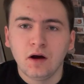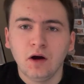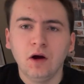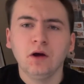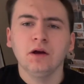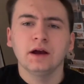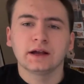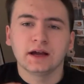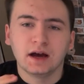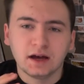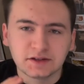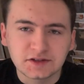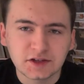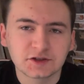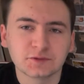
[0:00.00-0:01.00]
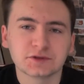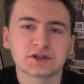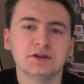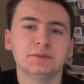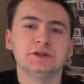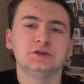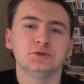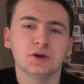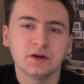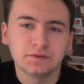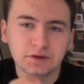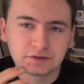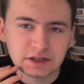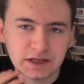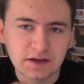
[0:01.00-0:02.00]
Alright guys, this one's going to be doing another
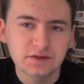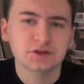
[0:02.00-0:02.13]
video for today,